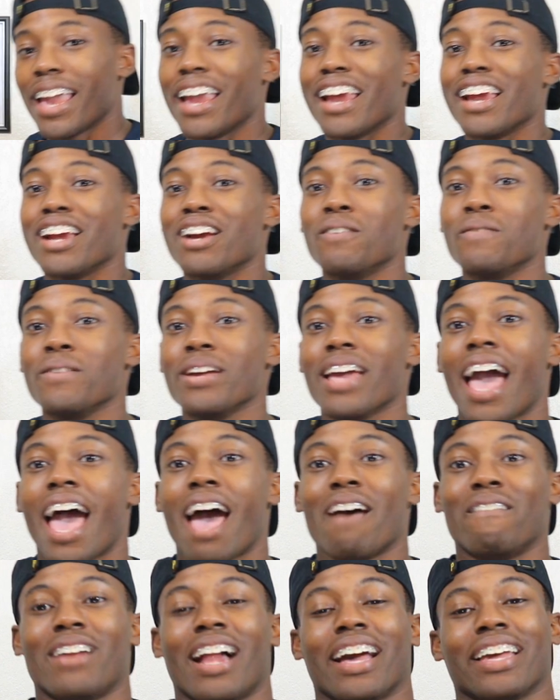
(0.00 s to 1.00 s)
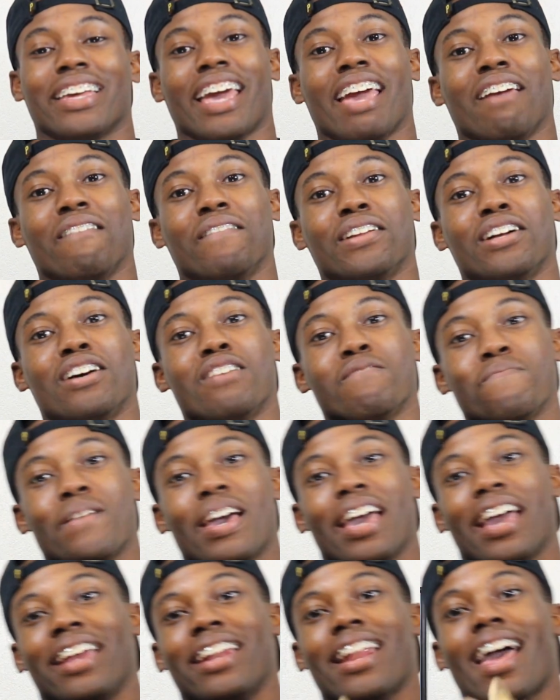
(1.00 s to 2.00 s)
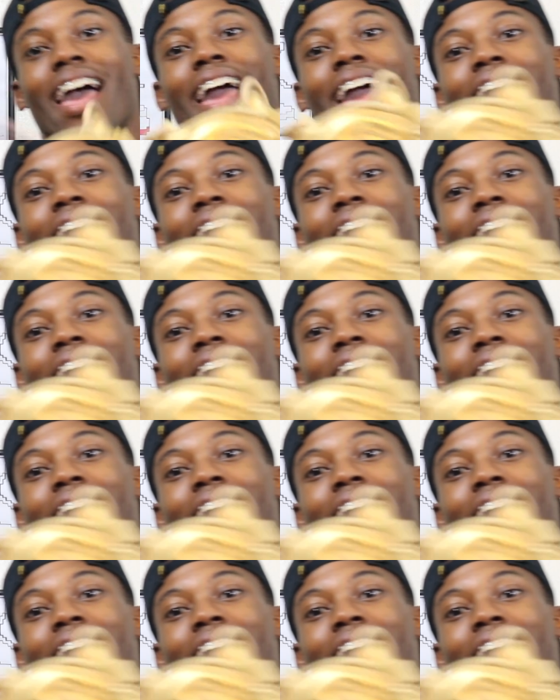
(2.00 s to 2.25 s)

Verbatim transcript: And here we have it. I gave it up, man. The